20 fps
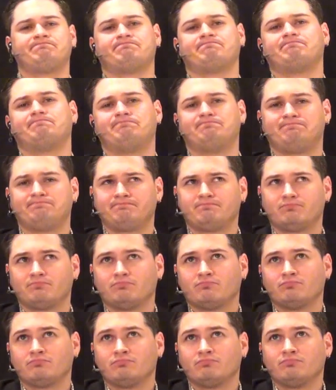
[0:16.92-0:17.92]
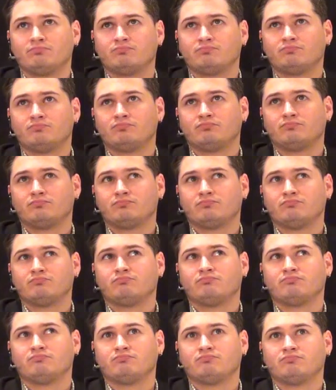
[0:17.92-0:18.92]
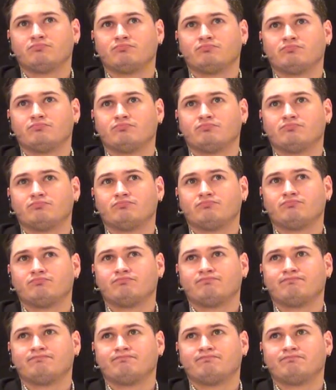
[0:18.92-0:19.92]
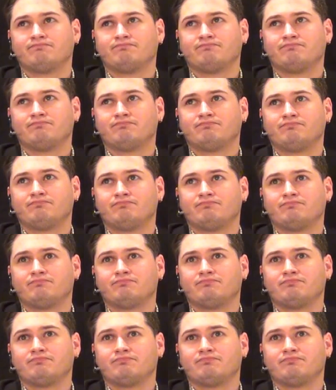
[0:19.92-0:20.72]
(no one is talking)